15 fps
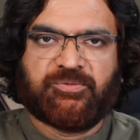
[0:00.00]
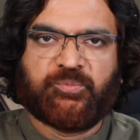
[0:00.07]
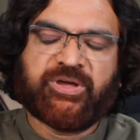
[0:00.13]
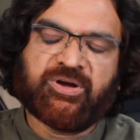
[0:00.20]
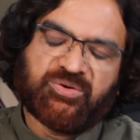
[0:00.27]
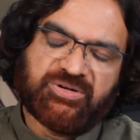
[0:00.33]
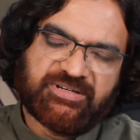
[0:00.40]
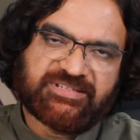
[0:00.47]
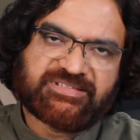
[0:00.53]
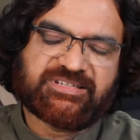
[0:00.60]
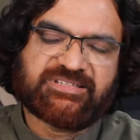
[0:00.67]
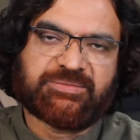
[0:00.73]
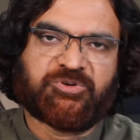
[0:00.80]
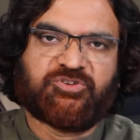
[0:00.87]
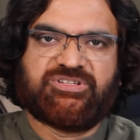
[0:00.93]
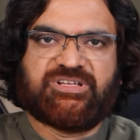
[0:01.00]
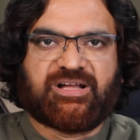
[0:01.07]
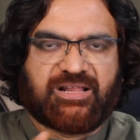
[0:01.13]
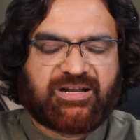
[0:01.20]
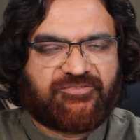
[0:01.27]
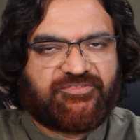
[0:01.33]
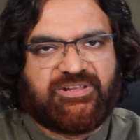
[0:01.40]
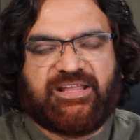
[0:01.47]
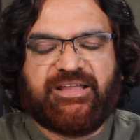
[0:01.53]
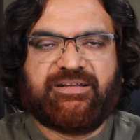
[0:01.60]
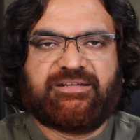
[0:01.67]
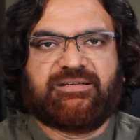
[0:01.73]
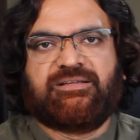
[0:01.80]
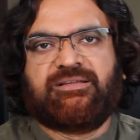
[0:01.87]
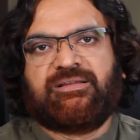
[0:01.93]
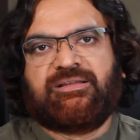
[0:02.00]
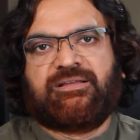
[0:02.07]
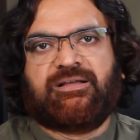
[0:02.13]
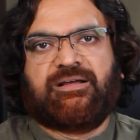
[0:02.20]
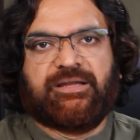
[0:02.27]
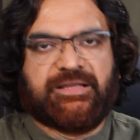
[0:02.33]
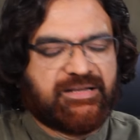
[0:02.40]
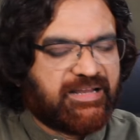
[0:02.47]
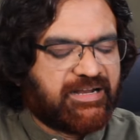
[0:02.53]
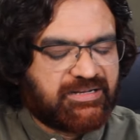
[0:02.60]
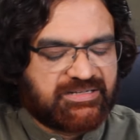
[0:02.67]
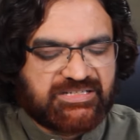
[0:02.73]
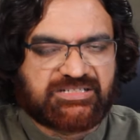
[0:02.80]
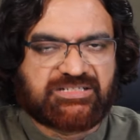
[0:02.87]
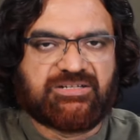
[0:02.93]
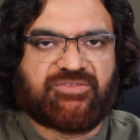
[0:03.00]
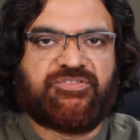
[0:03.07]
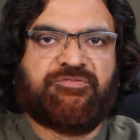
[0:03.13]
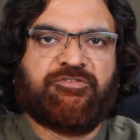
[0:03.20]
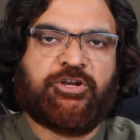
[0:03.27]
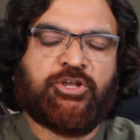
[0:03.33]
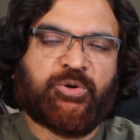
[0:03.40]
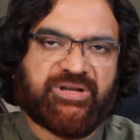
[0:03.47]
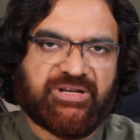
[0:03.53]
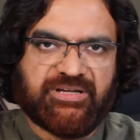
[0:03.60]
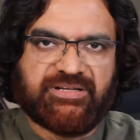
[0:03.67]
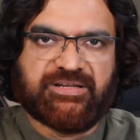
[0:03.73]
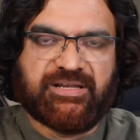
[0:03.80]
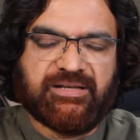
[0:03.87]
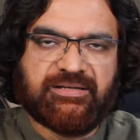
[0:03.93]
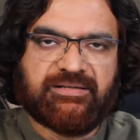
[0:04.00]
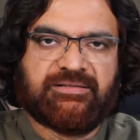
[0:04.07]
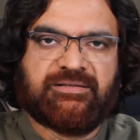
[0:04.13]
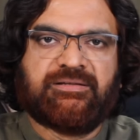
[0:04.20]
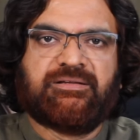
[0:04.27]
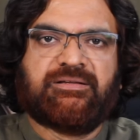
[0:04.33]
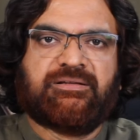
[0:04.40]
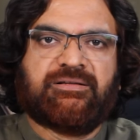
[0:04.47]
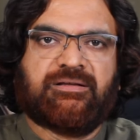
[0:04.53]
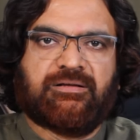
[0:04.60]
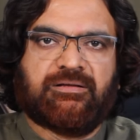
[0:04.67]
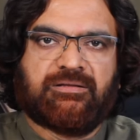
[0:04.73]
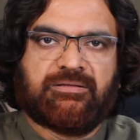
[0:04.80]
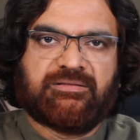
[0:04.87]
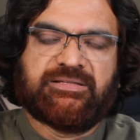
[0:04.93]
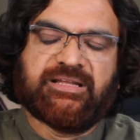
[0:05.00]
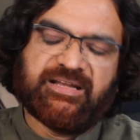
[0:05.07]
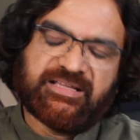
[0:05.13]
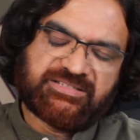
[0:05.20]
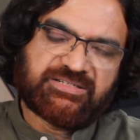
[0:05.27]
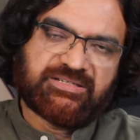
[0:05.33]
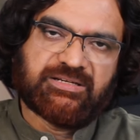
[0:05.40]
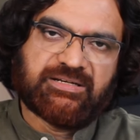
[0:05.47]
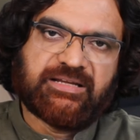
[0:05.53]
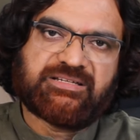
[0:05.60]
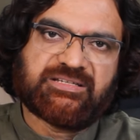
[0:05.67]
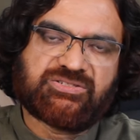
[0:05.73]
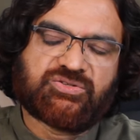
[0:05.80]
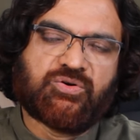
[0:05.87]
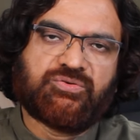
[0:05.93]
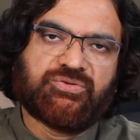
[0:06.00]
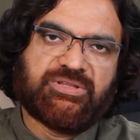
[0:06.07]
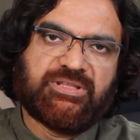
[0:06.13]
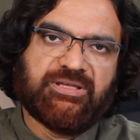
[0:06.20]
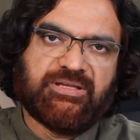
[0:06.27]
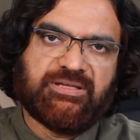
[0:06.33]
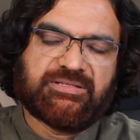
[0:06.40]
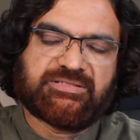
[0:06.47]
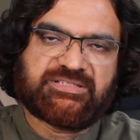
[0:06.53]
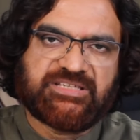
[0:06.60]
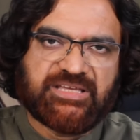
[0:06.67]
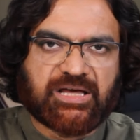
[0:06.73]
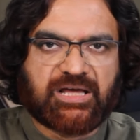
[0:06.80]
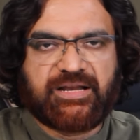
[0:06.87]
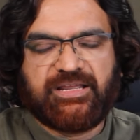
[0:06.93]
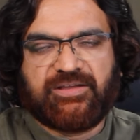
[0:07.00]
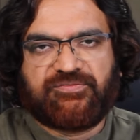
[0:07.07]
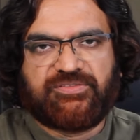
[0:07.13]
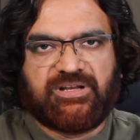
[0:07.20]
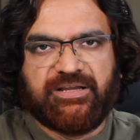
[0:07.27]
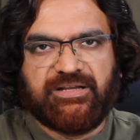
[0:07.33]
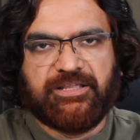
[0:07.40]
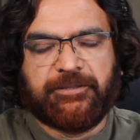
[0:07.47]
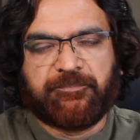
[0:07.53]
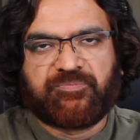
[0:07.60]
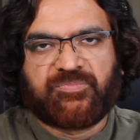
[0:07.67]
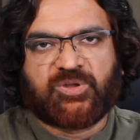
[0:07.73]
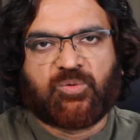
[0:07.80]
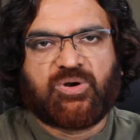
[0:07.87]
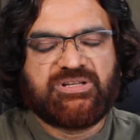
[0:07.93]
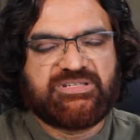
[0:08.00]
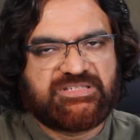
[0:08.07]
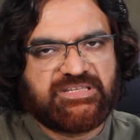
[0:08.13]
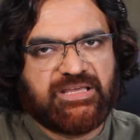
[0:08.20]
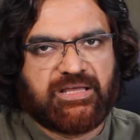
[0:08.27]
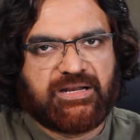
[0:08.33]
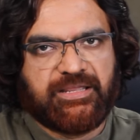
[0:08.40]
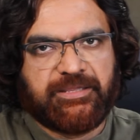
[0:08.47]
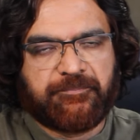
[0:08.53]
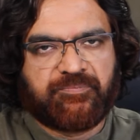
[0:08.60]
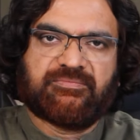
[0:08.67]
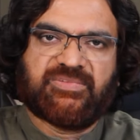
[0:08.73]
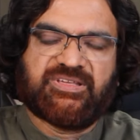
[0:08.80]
We are going to discuss about the color of the light in later section of the video in detail. Then next, let us go to the CRA of the lighting. What is CRA?